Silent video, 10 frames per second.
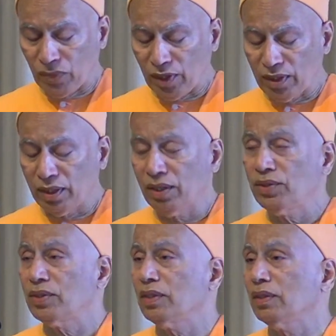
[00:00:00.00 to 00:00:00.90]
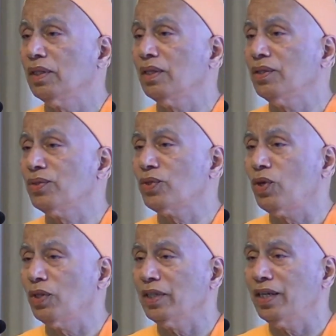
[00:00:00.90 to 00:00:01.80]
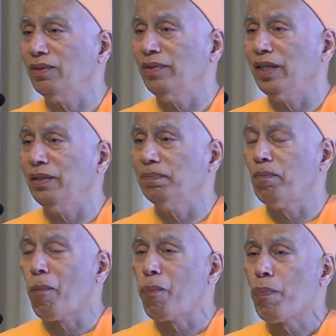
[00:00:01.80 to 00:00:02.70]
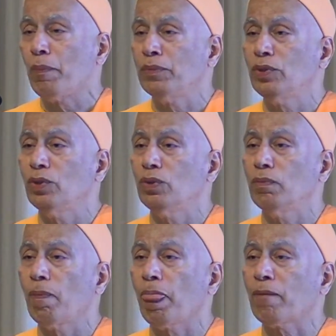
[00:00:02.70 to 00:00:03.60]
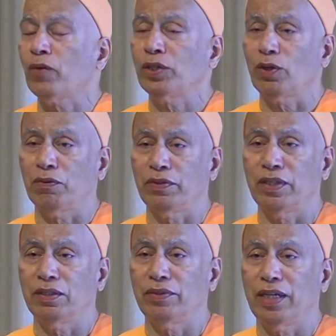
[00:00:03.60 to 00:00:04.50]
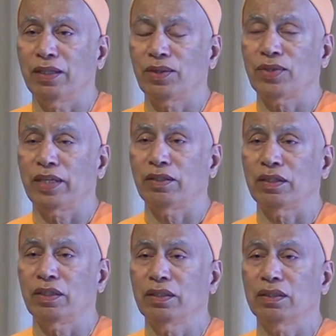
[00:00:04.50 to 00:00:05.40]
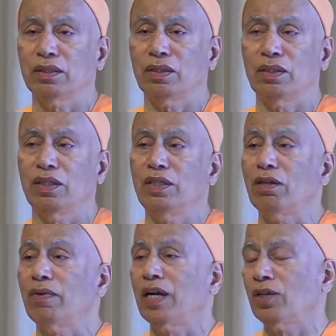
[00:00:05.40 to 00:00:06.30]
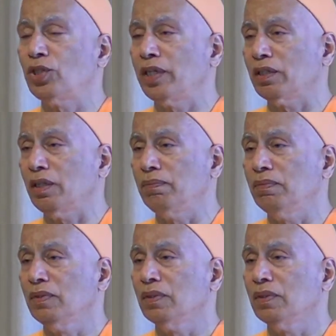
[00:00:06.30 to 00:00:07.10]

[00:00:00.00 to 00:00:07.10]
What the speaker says: And there is the song that we do quite often in the Vedanta Center called the Nirvana Shatkam.